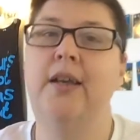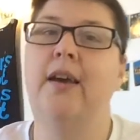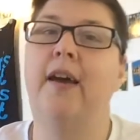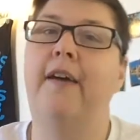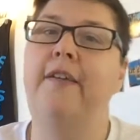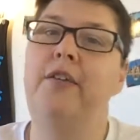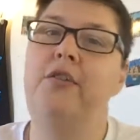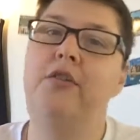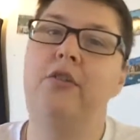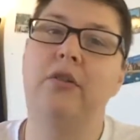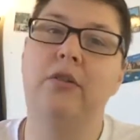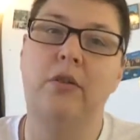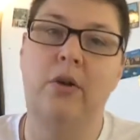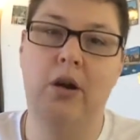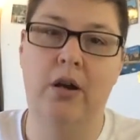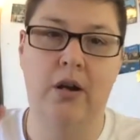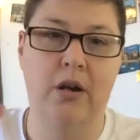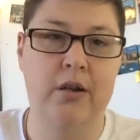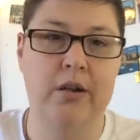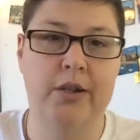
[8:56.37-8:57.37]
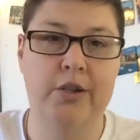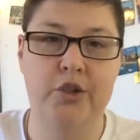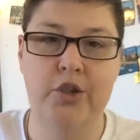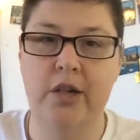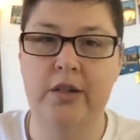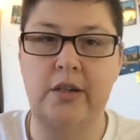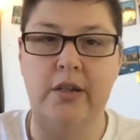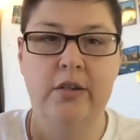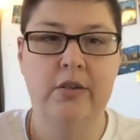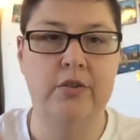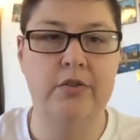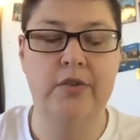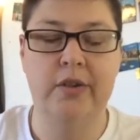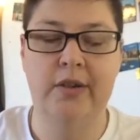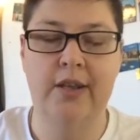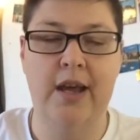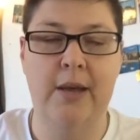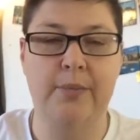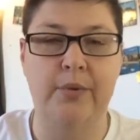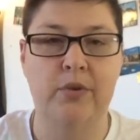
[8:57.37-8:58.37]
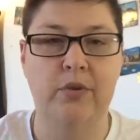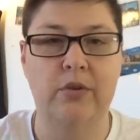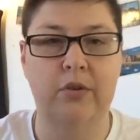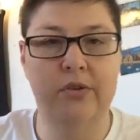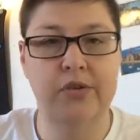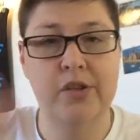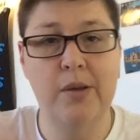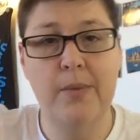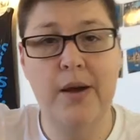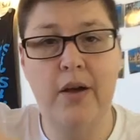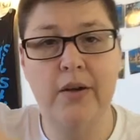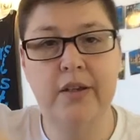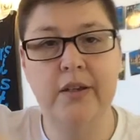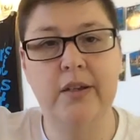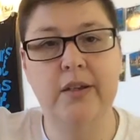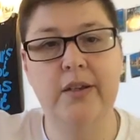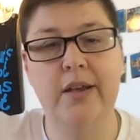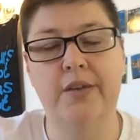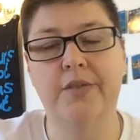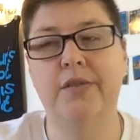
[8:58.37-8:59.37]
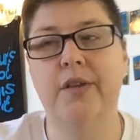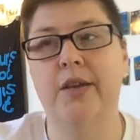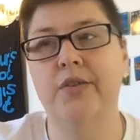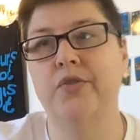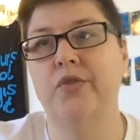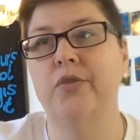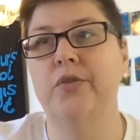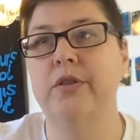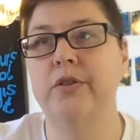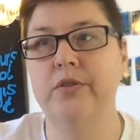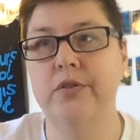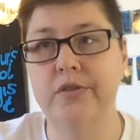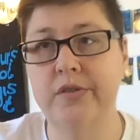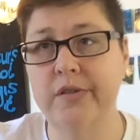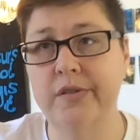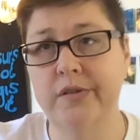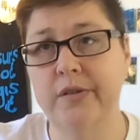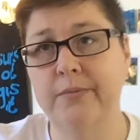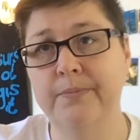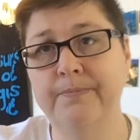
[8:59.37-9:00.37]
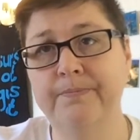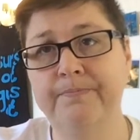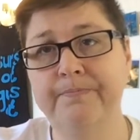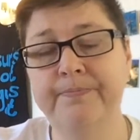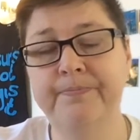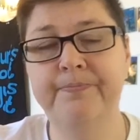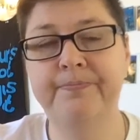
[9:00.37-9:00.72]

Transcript: and then you are injecting or using topical or somehow getting testosterone in your system,